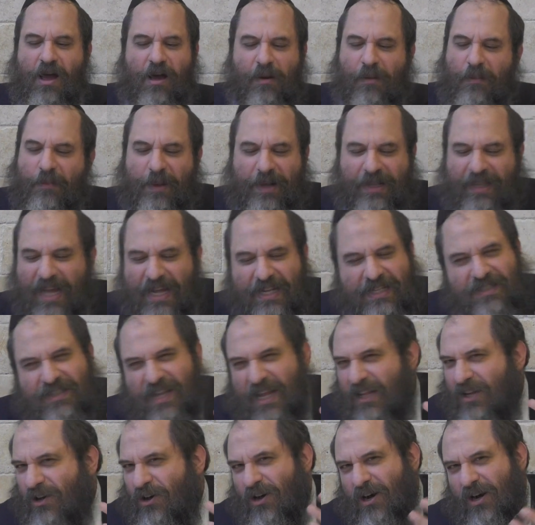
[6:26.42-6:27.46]
But that's
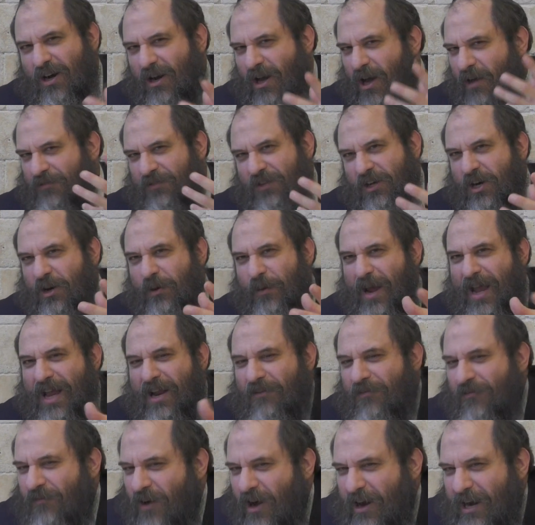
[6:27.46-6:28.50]
not good enough to create
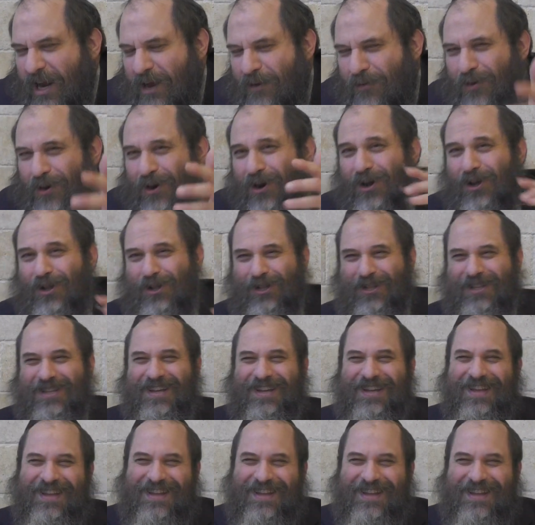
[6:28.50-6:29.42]
a finite world.